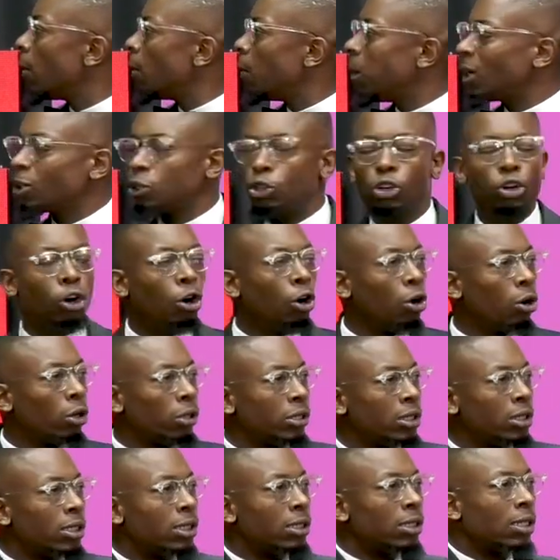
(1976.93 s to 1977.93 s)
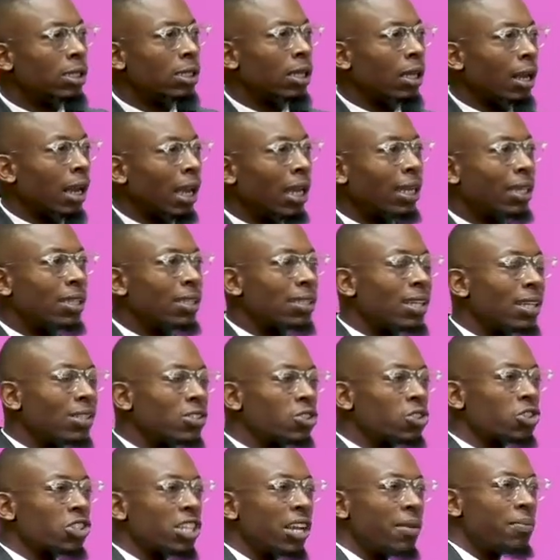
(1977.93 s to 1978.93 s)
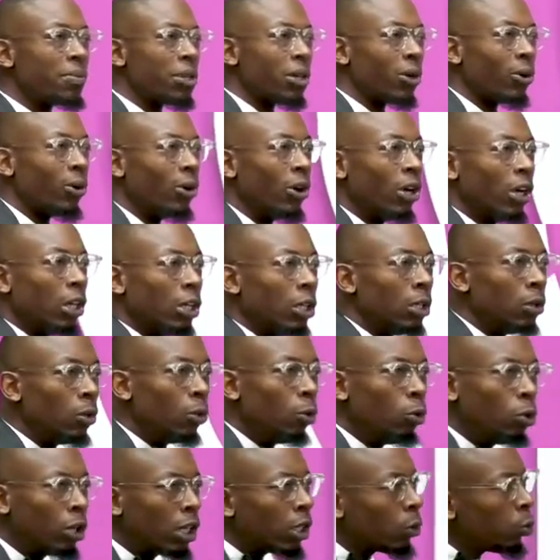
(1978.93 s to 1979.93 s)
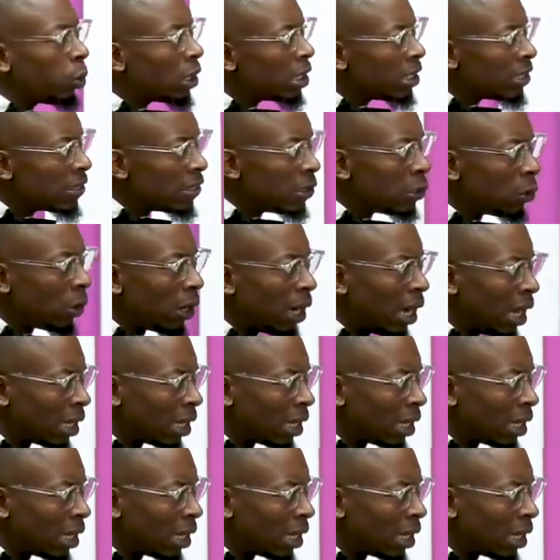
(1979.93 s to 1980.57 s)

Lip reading: But God, like he said to Samuel, he look at what is in your